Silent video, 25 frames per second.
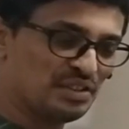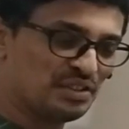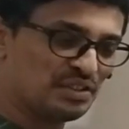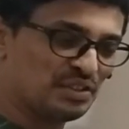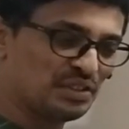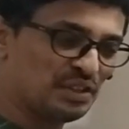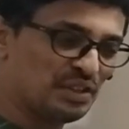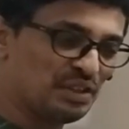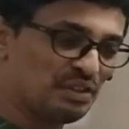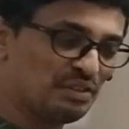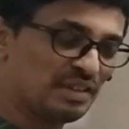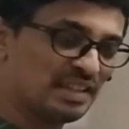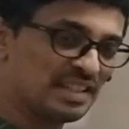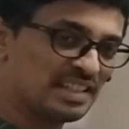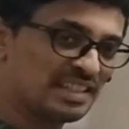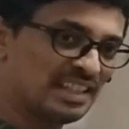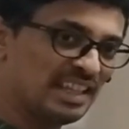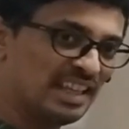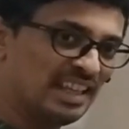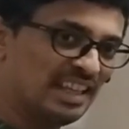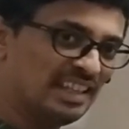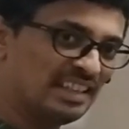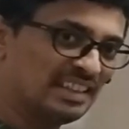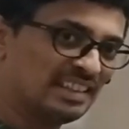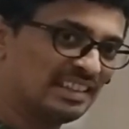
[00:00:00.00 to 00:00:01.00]
So you will
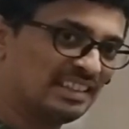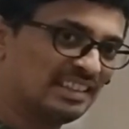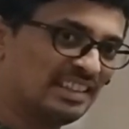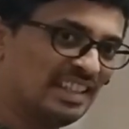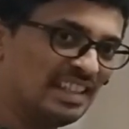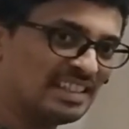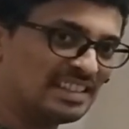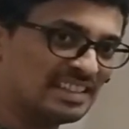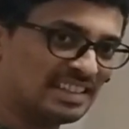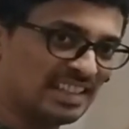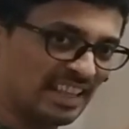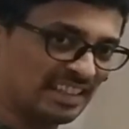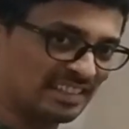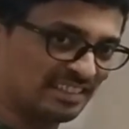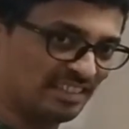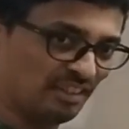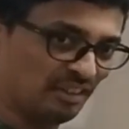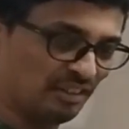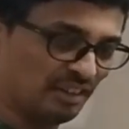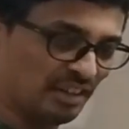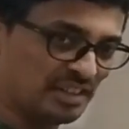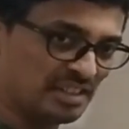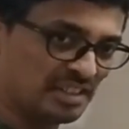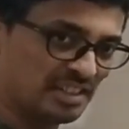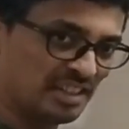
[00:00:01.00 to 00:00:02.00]
see this
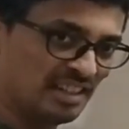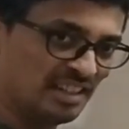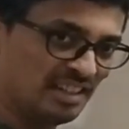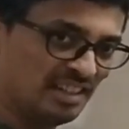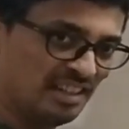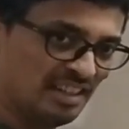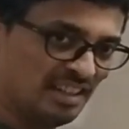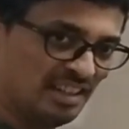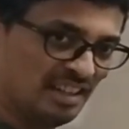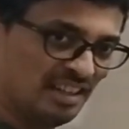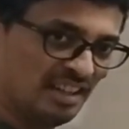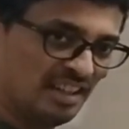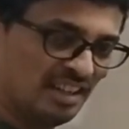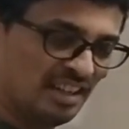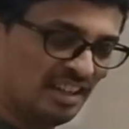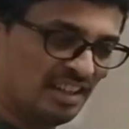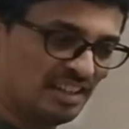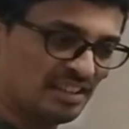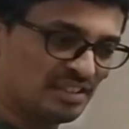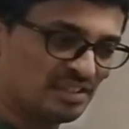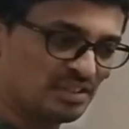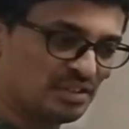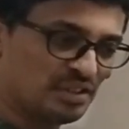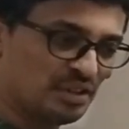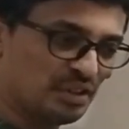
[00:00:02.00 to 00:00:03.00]
acceleration
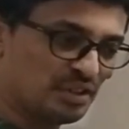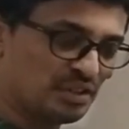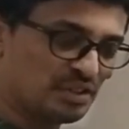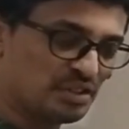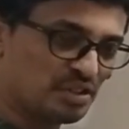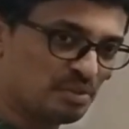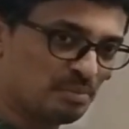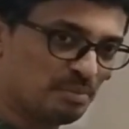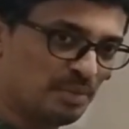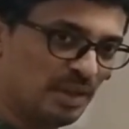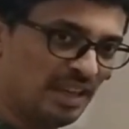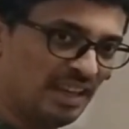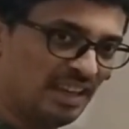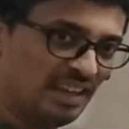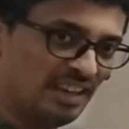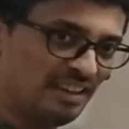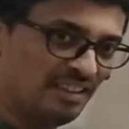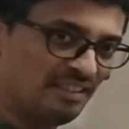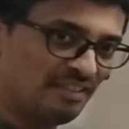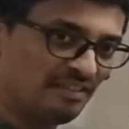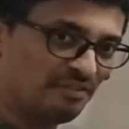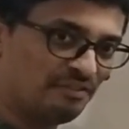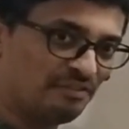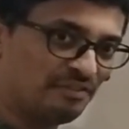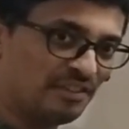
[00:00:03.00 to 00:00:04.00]
is going to be
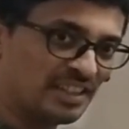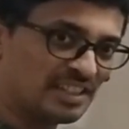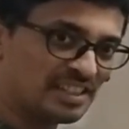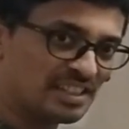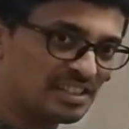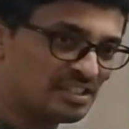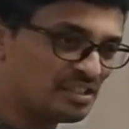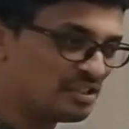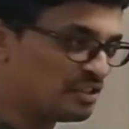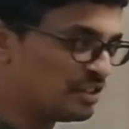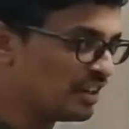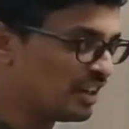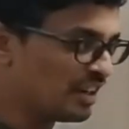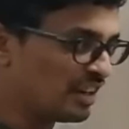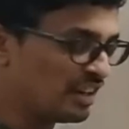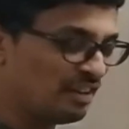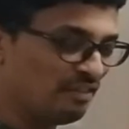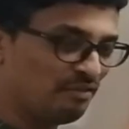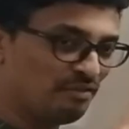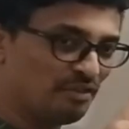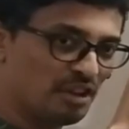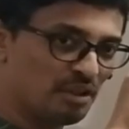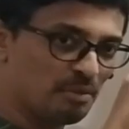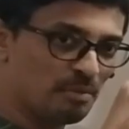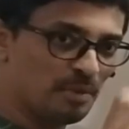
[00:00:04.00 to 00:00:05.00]
in first order
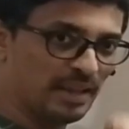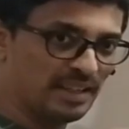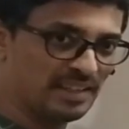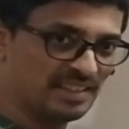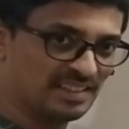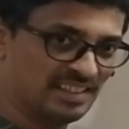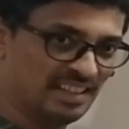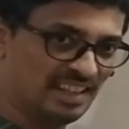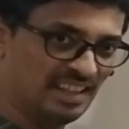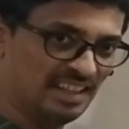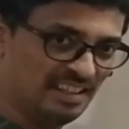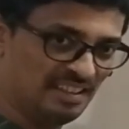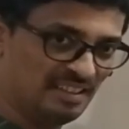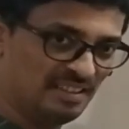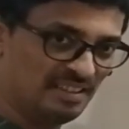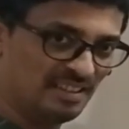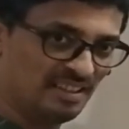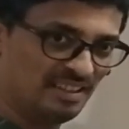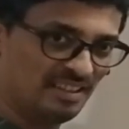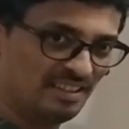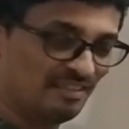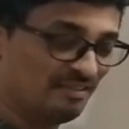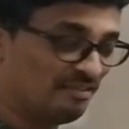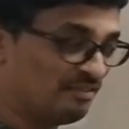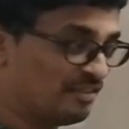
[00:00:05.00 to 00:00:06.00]
in V by C,
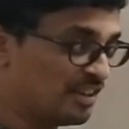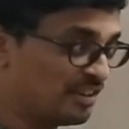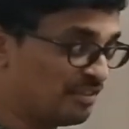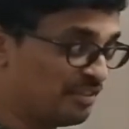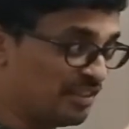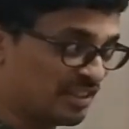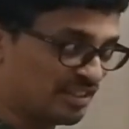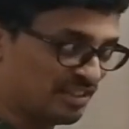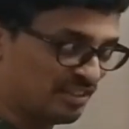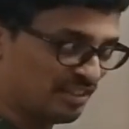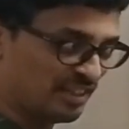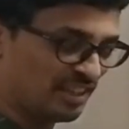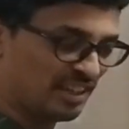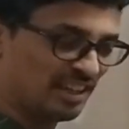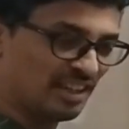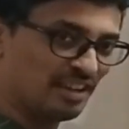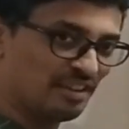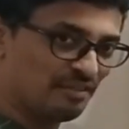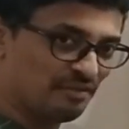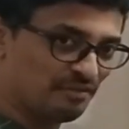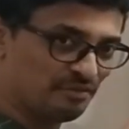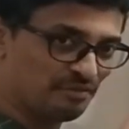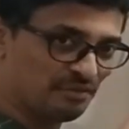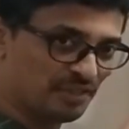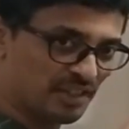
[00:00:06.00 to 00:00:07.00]
where we saw
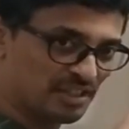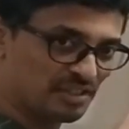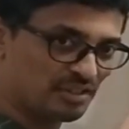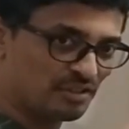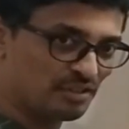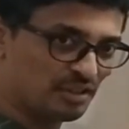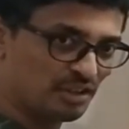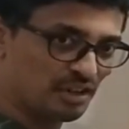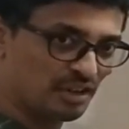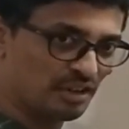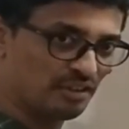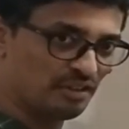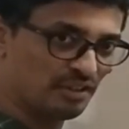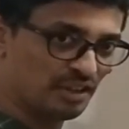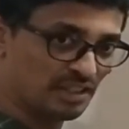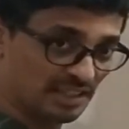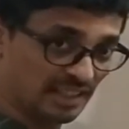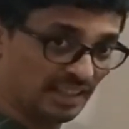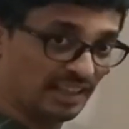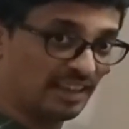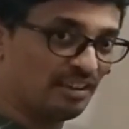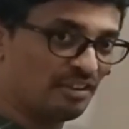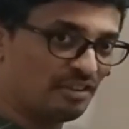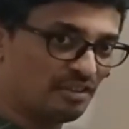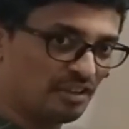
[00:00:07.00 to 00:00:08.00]
here first order,
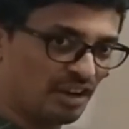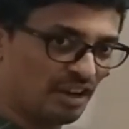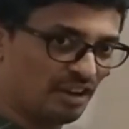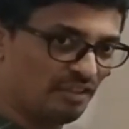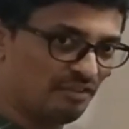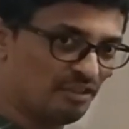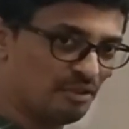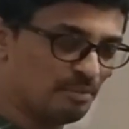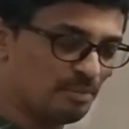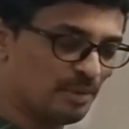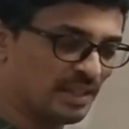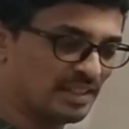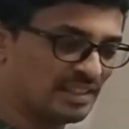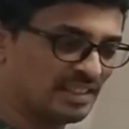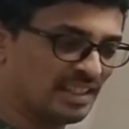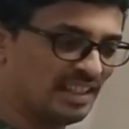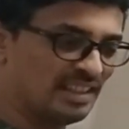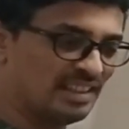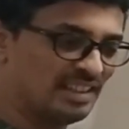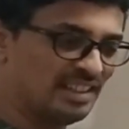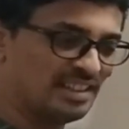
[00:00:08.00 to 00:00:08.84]
second order in V by C.